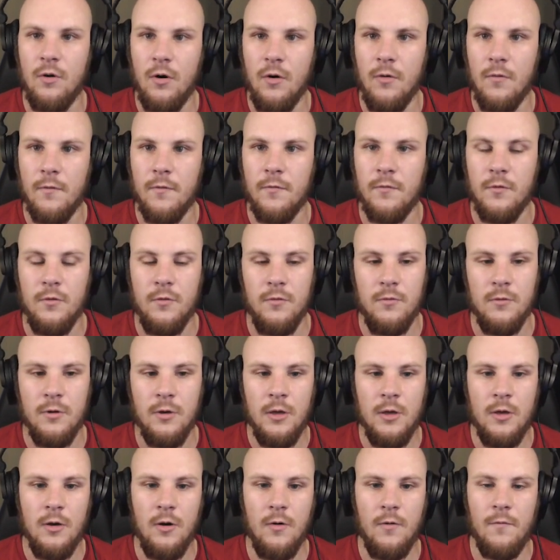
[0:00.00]
overview
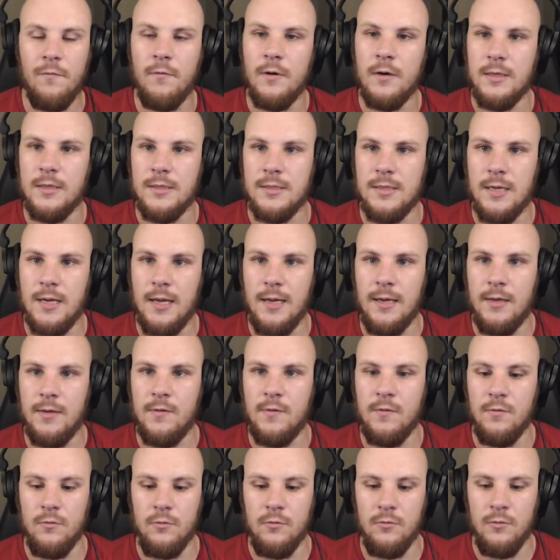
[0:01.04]
of what it's like
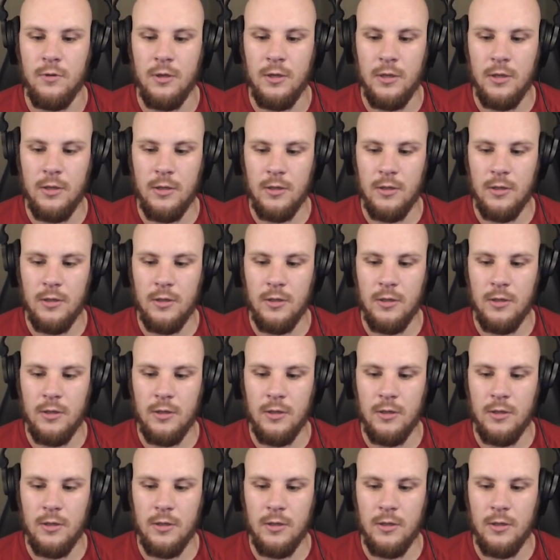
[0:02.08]
to